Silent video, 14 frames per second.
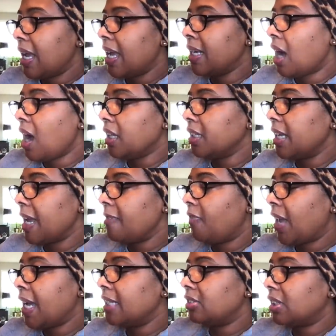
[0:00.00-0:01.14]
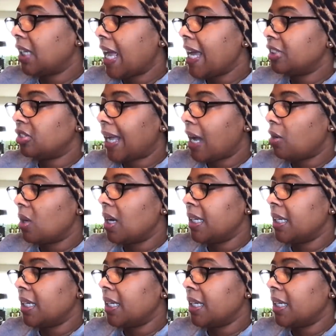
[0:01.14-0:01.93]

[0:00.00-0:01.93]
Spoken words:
and holiday fans lashed out